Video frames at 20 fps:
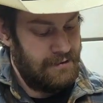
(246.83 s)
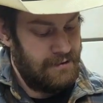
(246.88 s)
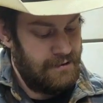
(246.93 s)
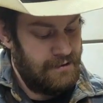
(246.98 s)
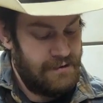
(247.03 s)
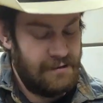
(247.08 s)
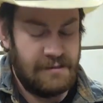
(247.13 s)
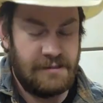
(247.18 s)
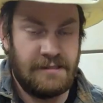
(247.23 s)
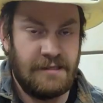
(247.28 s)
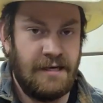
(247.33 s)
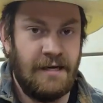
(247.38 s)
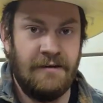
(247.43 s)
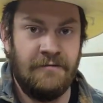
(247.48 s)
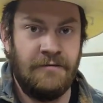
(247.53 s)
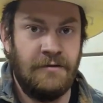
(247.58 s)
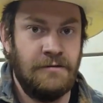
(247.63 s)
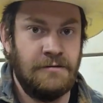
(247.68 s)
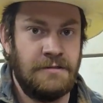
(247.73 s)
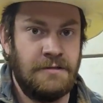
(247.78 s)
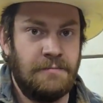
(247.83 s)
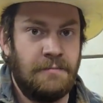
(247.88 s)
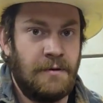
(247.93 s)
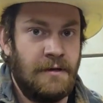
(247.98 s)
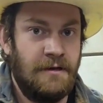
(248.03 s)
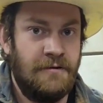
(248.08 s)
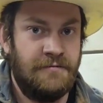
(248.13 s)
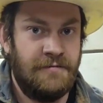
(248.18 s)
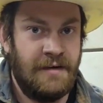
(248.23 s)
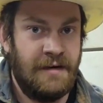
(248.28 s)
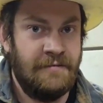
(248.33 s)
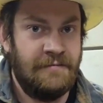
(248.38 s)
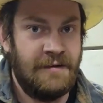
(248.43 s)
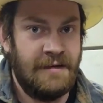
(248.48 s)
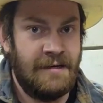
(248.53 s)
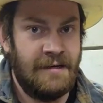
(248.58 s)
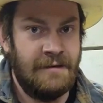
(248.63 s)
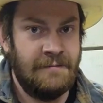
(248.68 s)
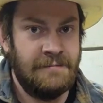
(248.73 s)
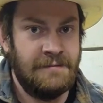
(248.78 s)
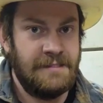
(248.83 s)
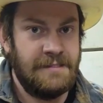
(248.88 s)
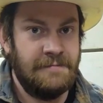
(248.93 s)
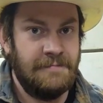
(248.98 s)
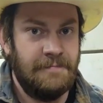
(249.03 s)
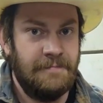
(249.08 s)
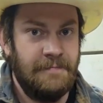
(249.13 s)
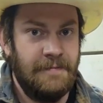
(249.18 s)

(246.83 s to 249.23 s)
honestly, I've used it probably 5 times.